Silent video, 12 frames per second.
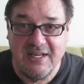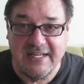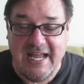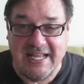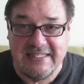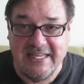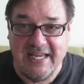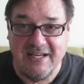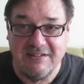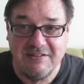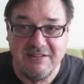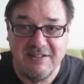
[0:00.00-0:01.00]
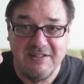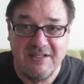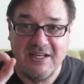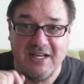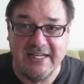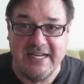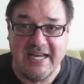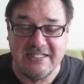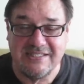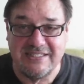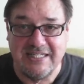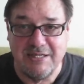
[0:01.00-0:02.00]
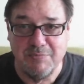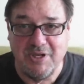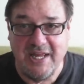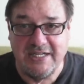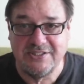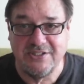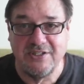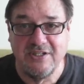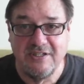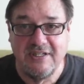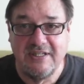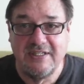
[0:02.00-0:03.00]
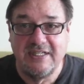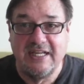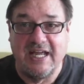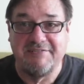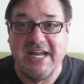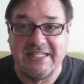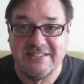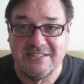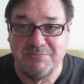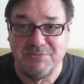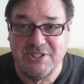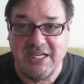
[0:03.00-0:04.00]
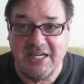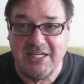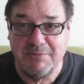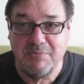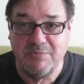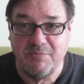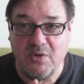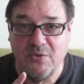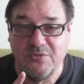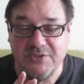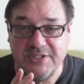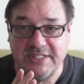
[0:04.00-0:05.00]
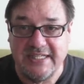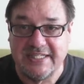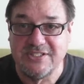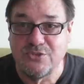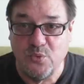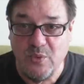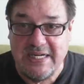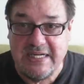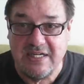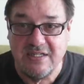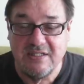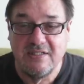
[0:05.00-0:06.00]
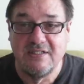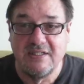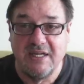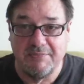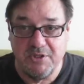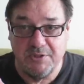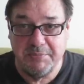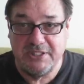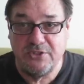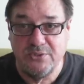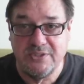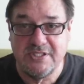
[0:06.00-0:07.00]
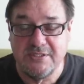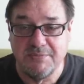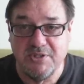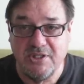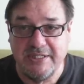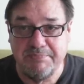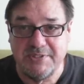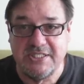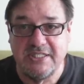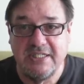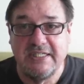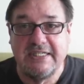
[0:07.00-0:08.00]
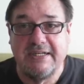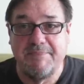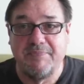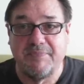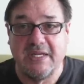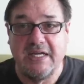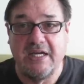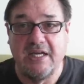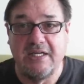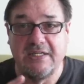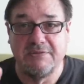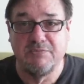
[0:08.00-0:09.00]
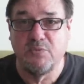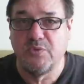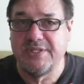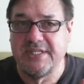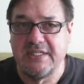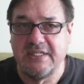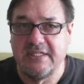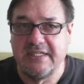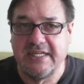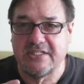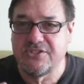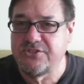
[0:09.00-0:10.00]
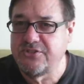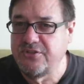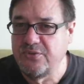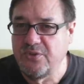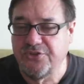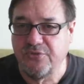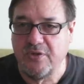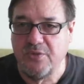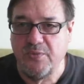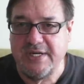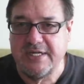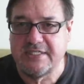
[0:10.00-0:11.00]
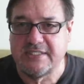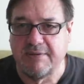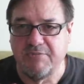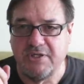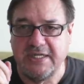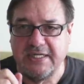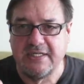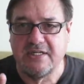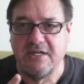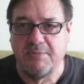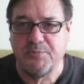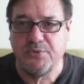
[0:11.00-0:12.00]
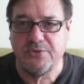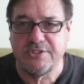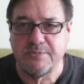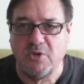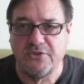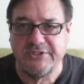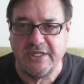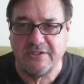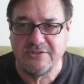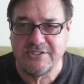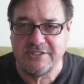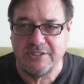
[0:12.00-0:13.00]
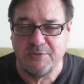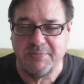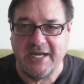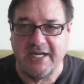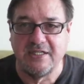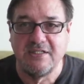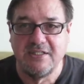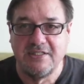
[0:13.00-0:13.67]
i got that I got a stabilizer. I got some time over the next week. I'm going to be doing some clips. within the next two or three weeks, I'm going to hit a couple of the small towns nearby.